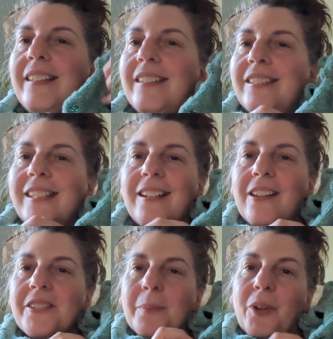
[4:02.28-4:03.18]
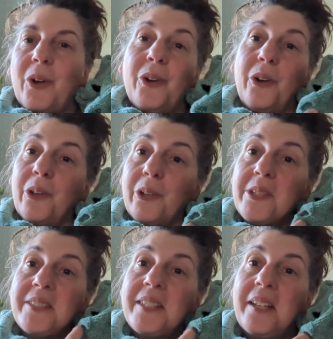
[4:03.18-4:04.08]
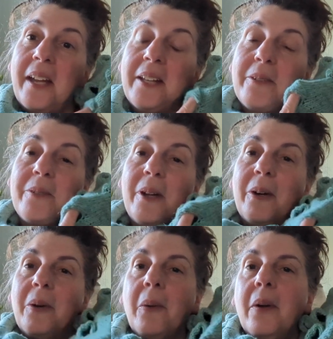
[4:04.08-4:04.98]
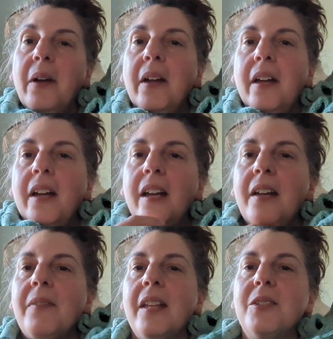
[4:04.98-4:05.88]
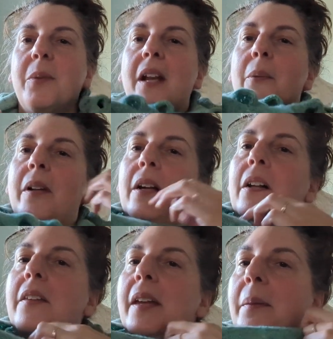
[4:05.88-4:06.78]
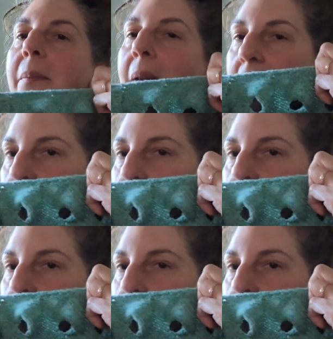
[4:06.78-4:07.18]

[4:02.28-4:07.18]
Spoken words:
she calls them curls. I don't know if that's what I would call them,